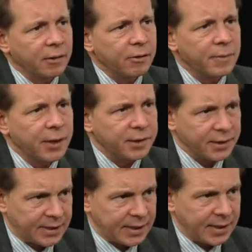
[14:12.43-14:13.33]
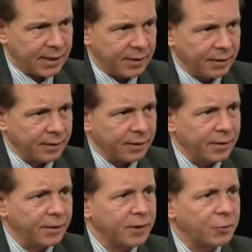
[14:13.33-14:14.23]
You mentioned cycling
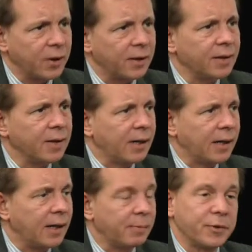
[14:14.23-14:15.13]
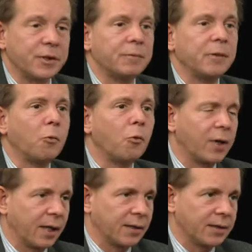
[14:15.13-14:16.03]
as well. Presumably
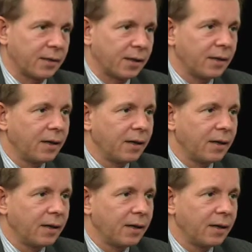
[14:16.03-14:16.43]
walking is in there.